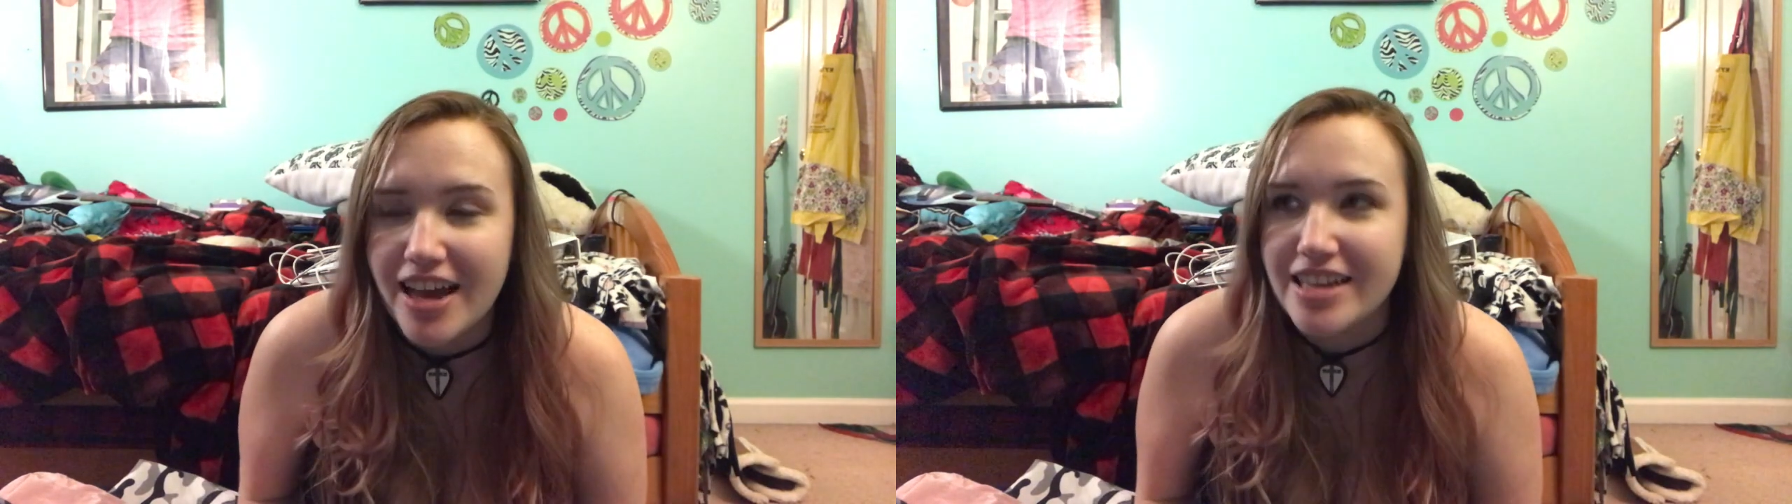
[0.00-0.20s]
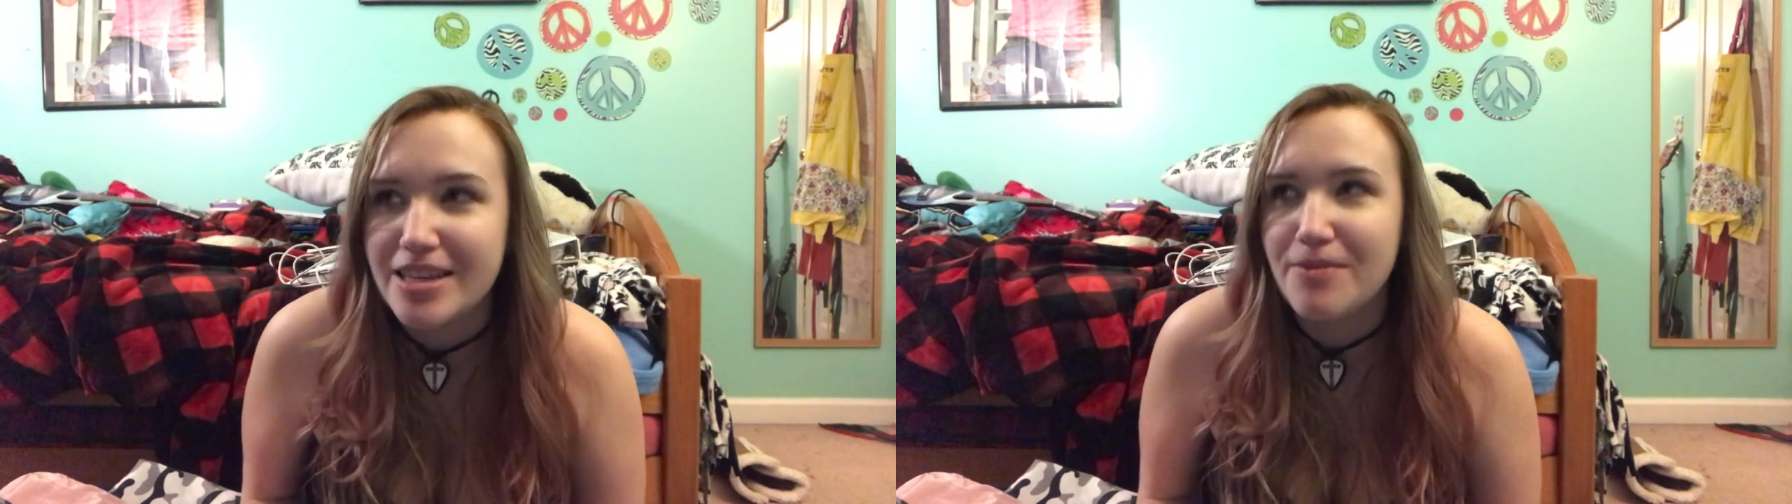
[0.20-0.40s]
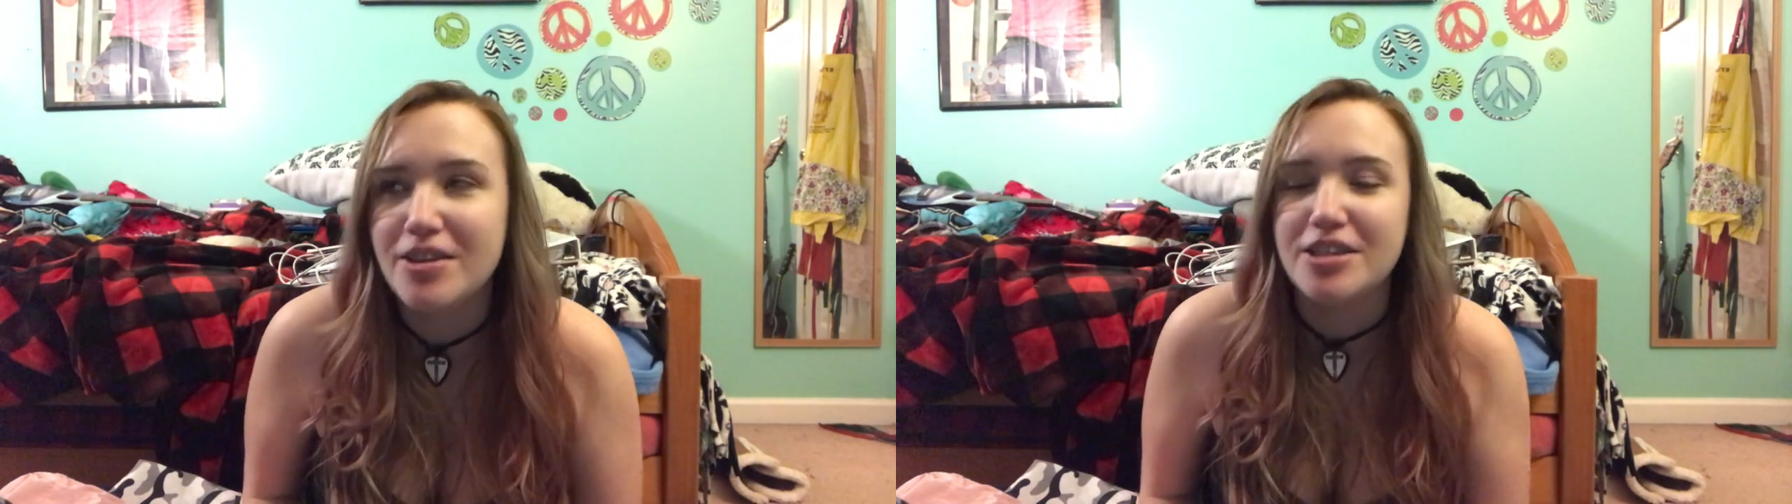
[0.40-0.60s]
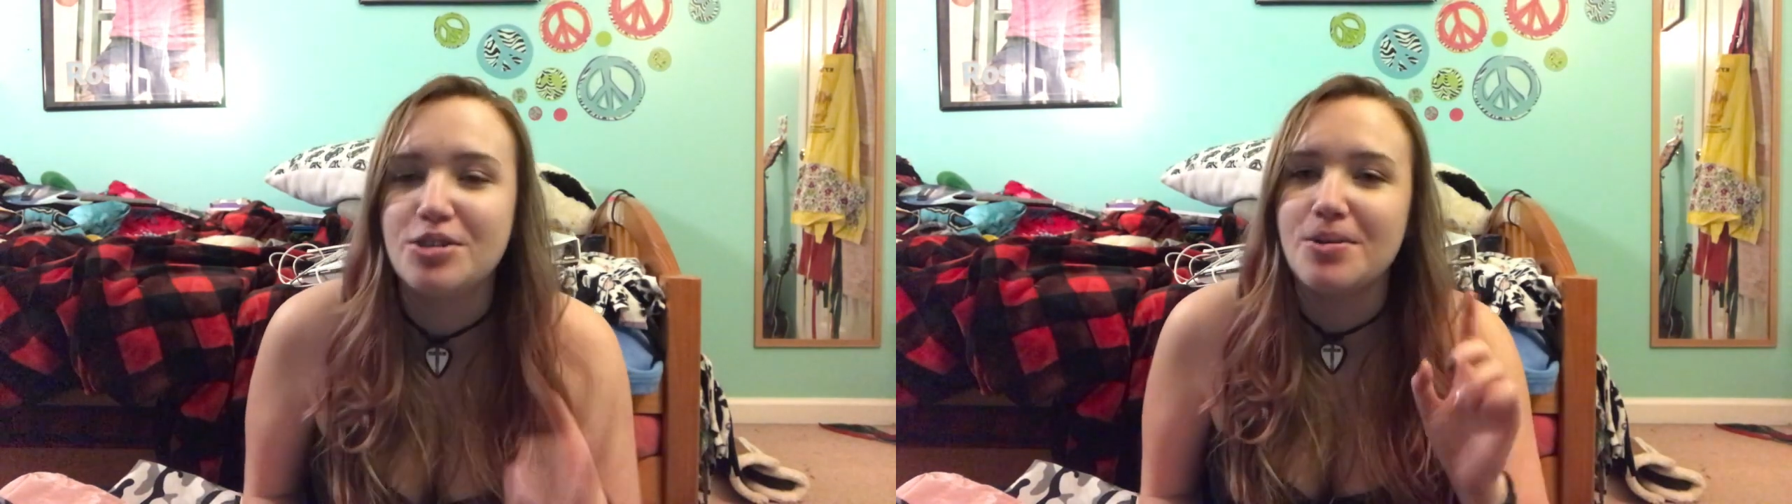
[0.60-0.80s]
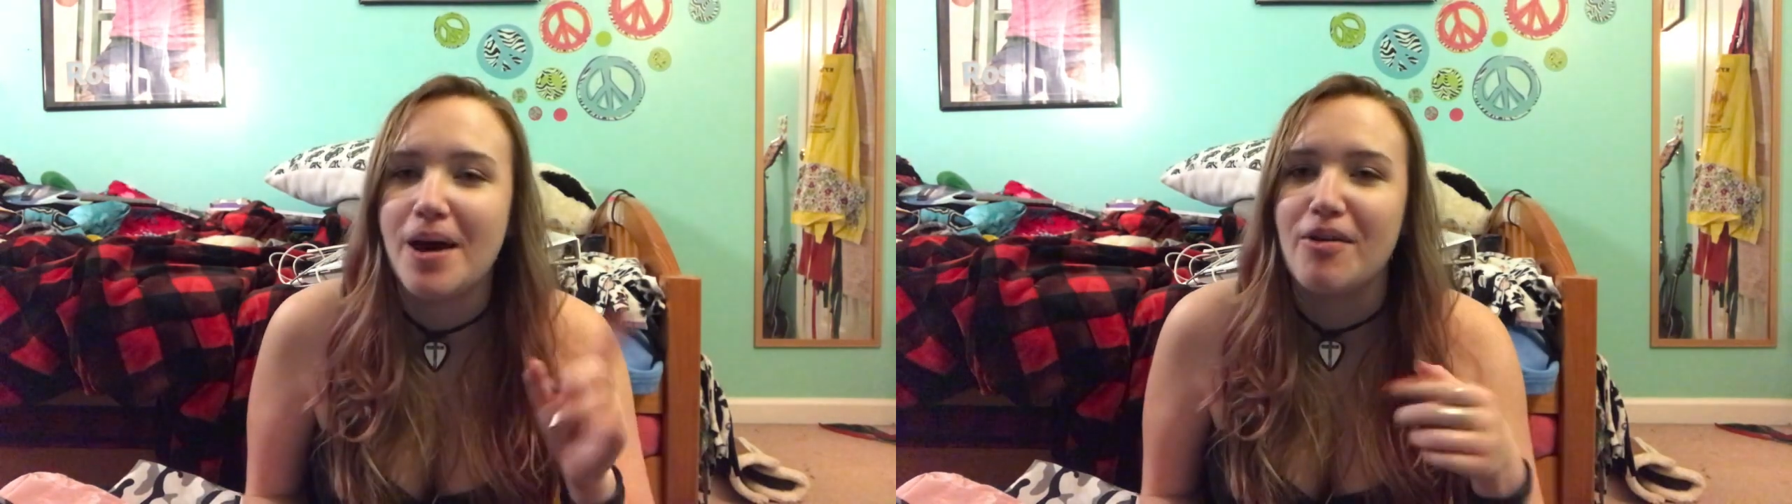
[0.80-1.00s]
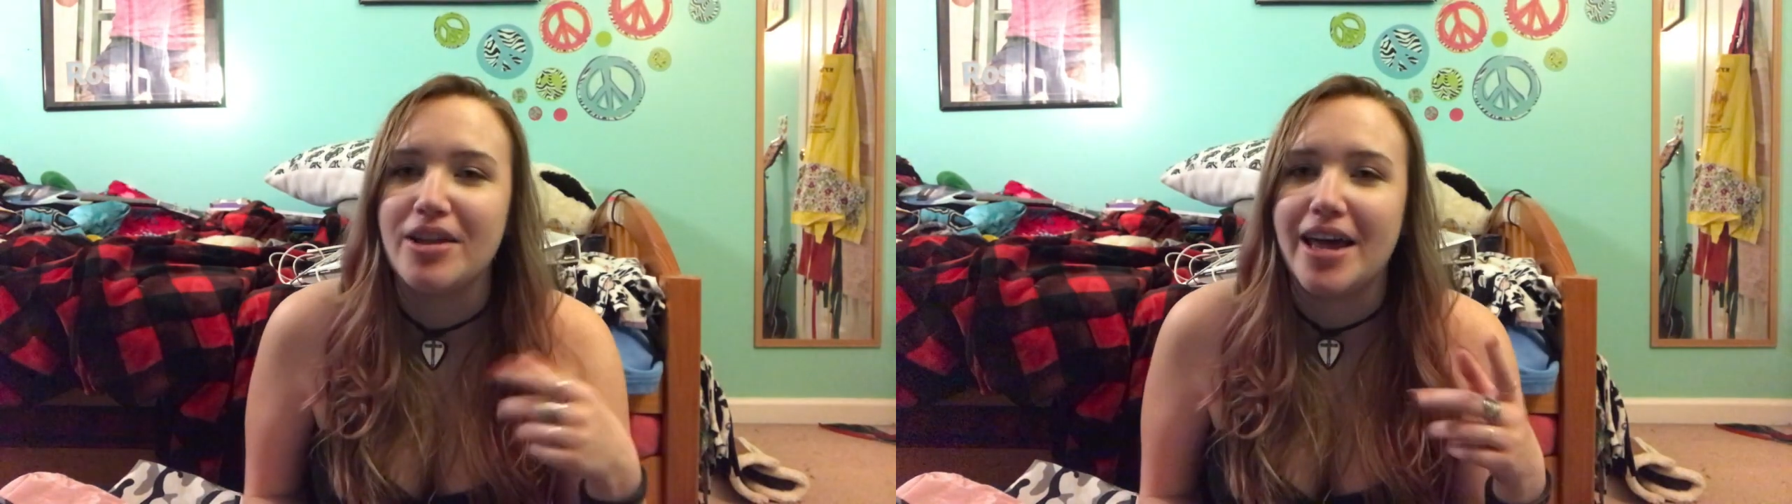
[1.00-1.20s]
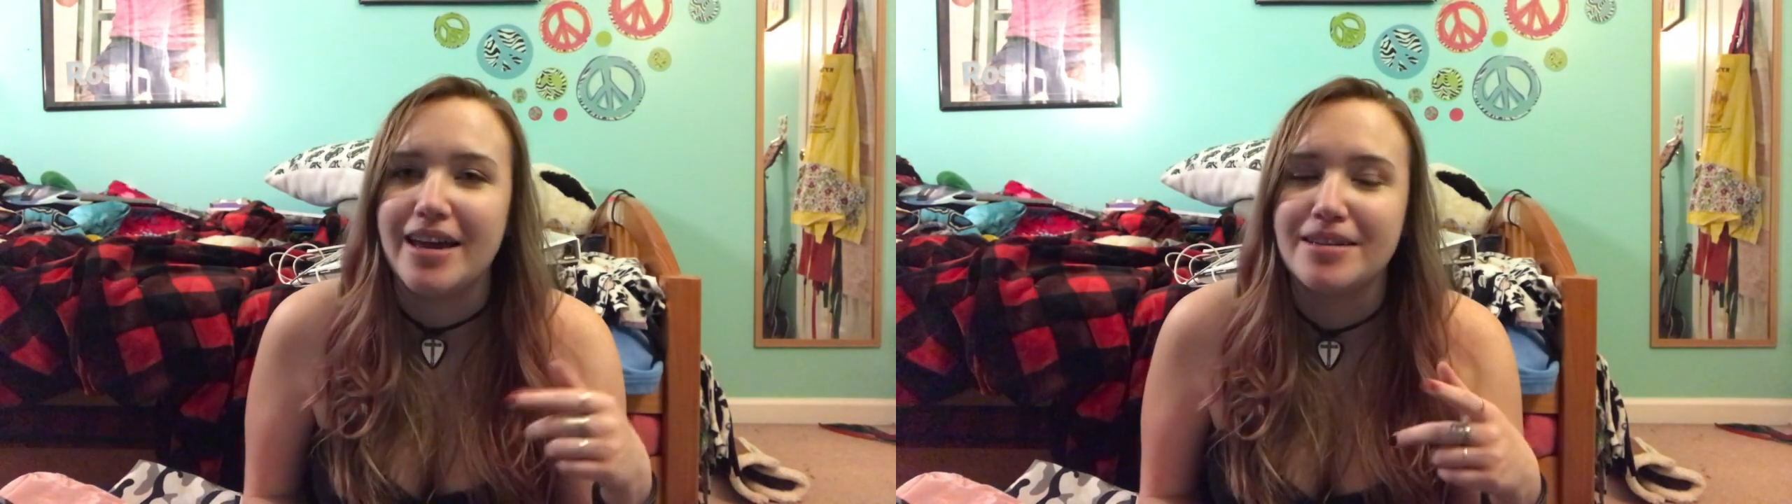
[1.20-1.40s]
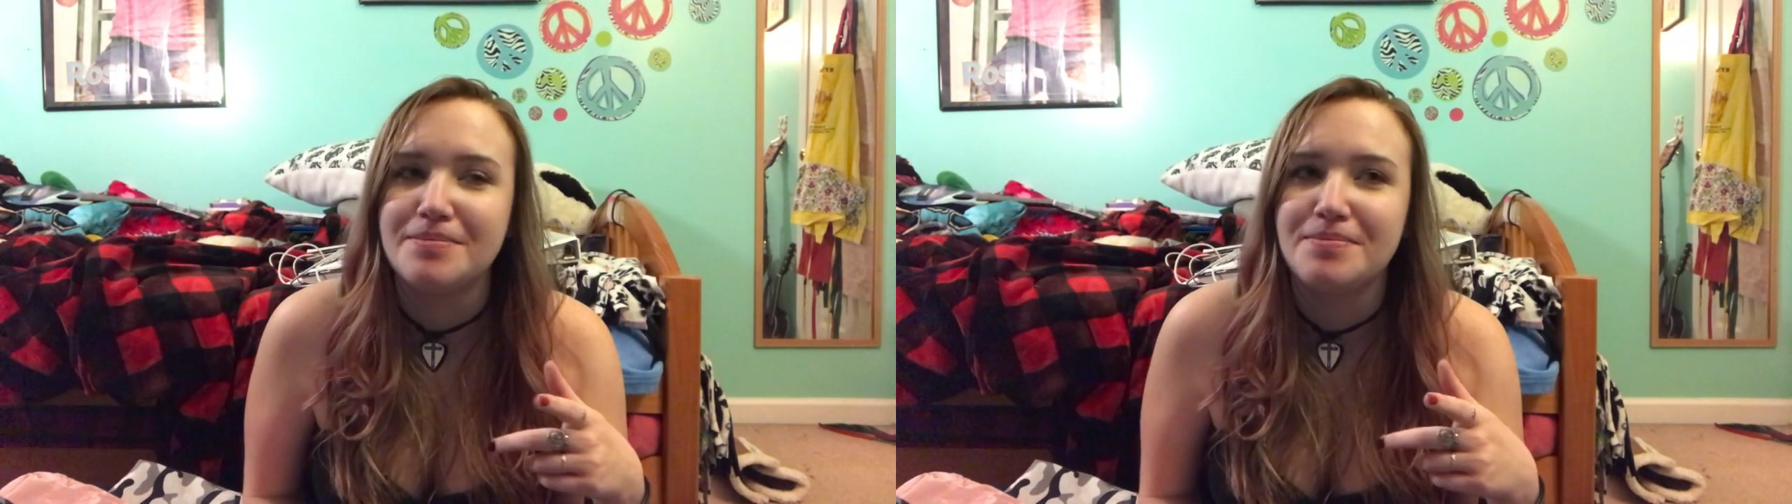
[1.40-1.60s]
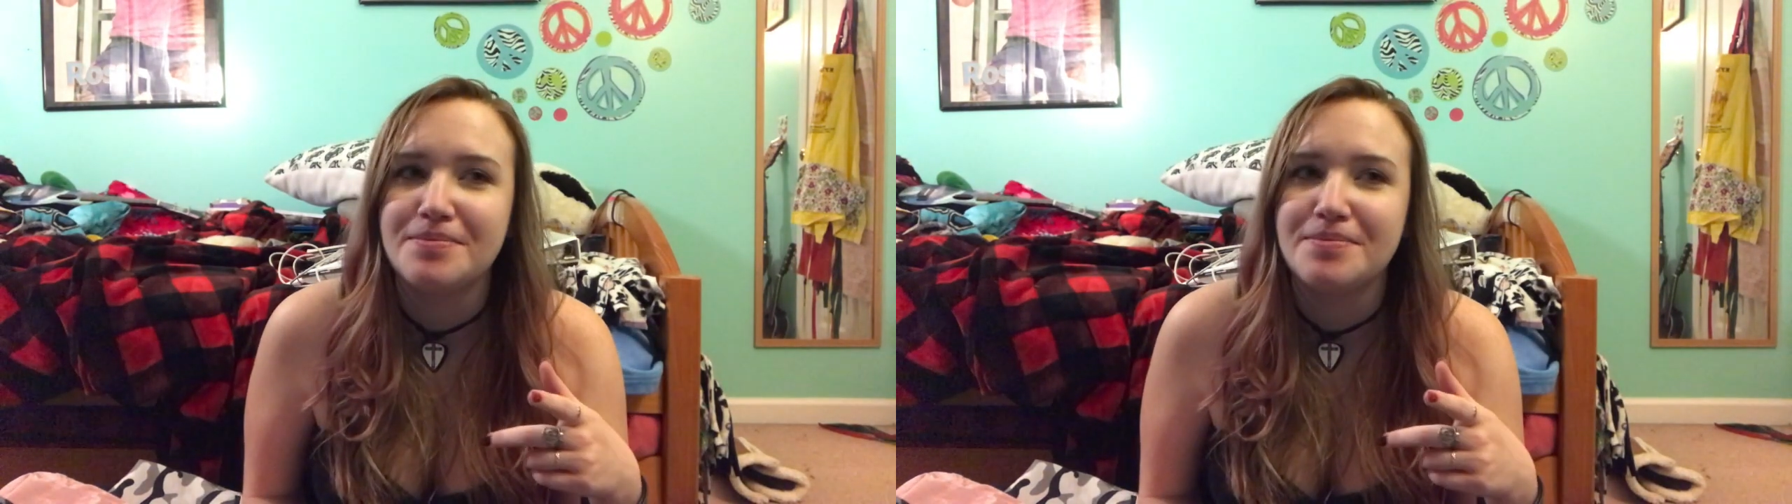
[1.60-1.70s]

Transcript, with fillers: Except for the two that were like